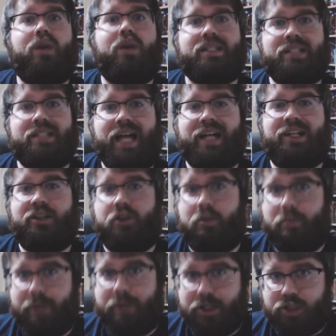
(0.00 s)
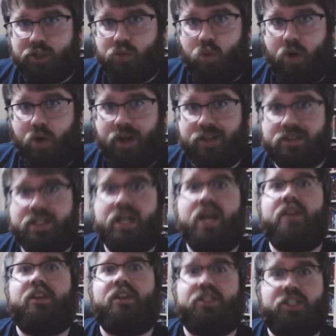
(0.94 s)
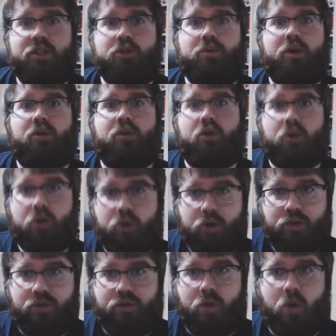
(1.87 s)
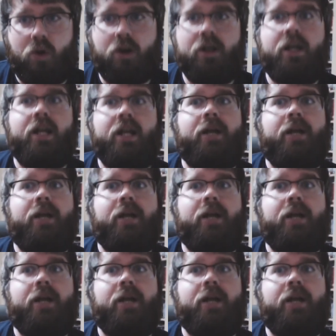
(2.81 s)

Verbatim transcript: exactly the mission was that she was being recruited for.